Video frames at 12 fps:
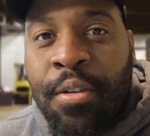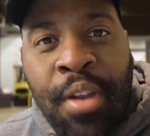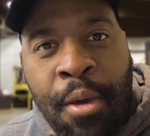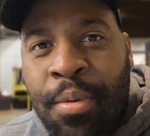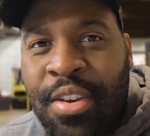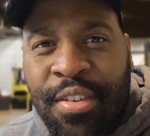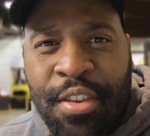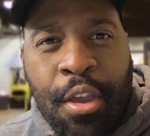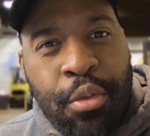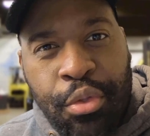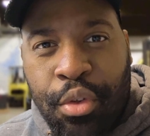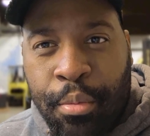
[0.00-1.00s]
now we just
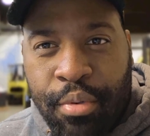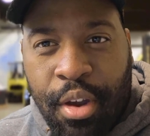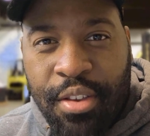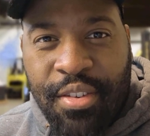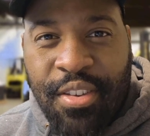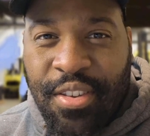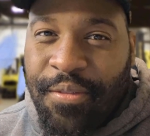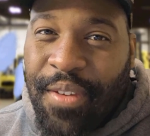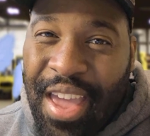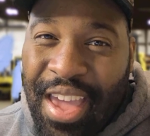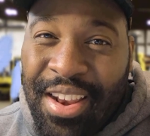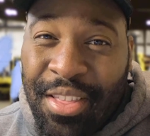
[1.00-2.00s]
go through a process of
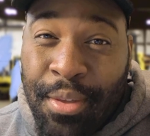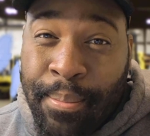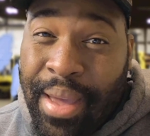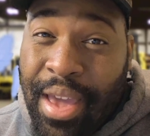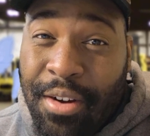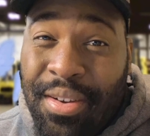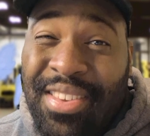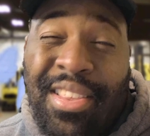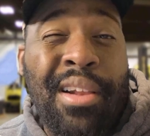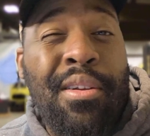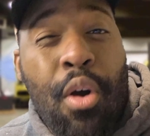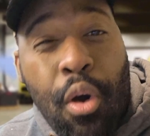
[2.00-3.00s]
adding the batteries
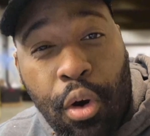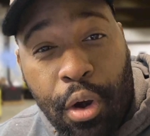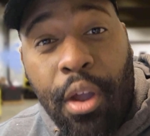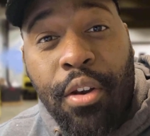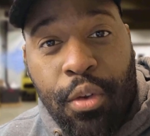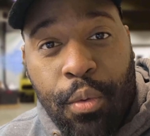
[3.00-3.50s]
that are under